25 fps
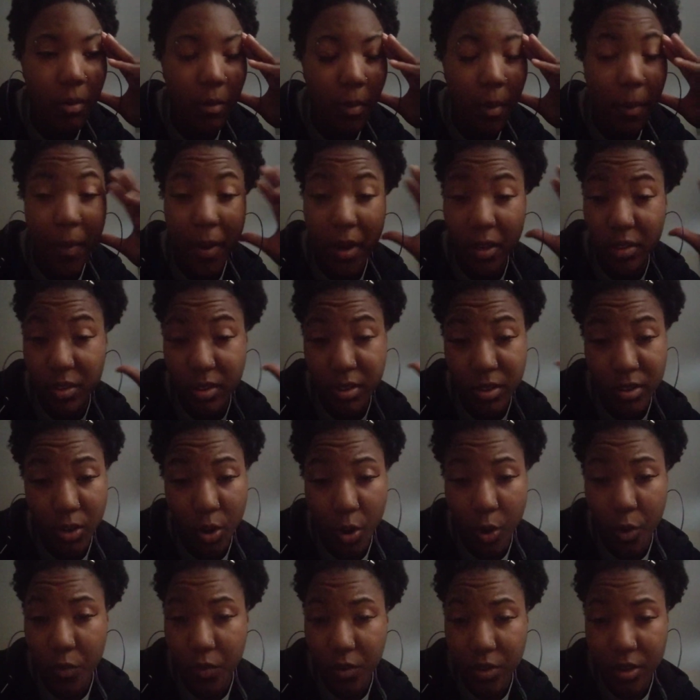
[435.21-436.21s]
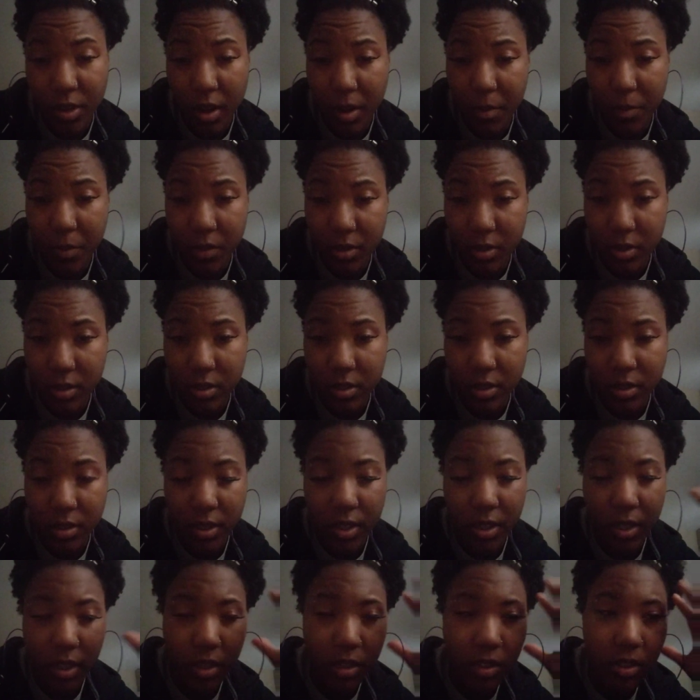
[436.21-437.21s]
about this overnight position
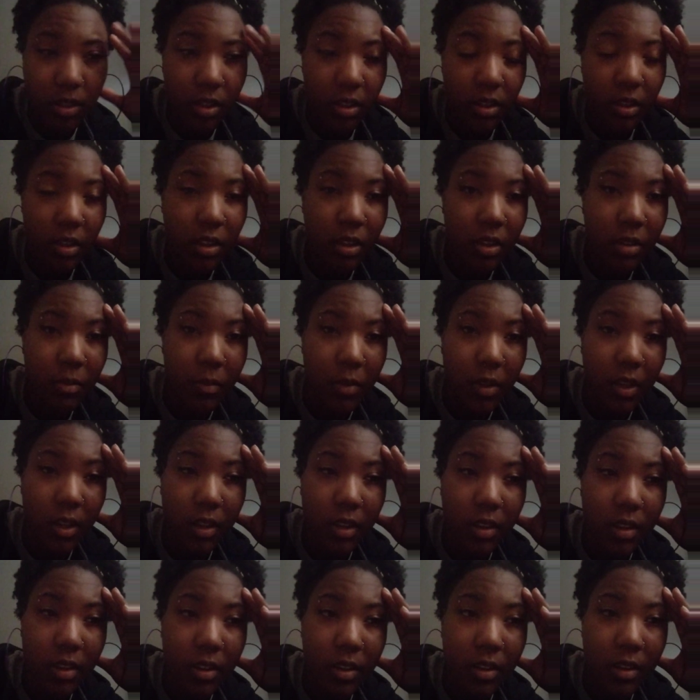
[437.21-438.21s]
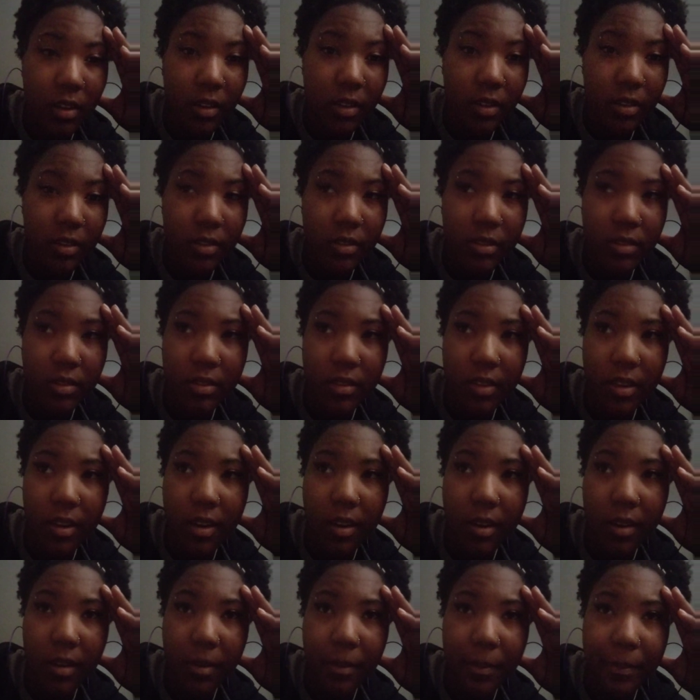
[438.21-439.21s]
that I took, because
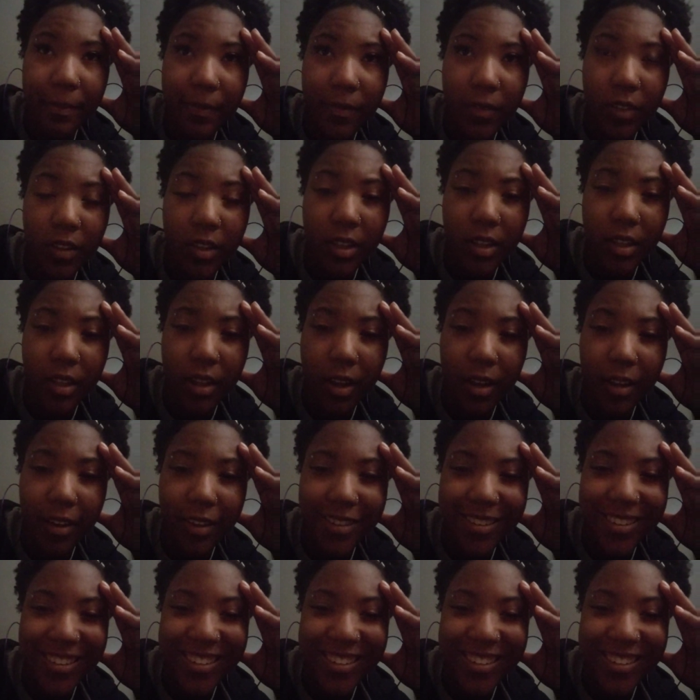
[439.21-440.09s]
yeah,